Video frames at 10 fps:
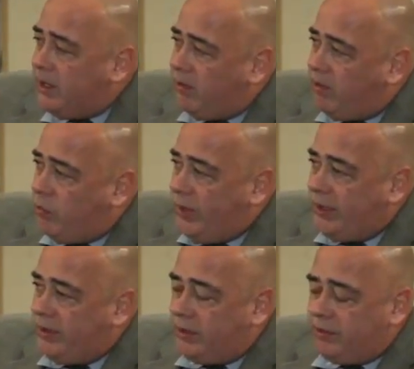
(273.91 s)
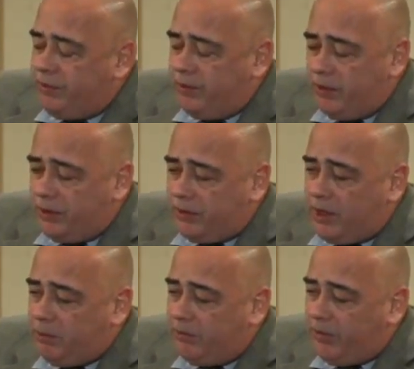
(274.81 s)
in Sweden a
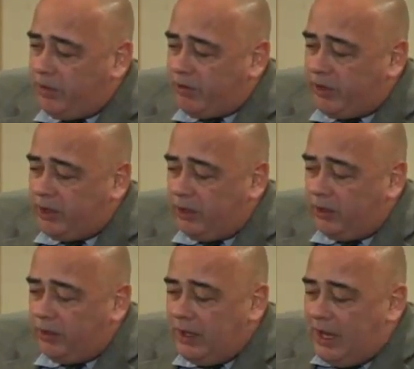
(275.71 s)
couple of years ago.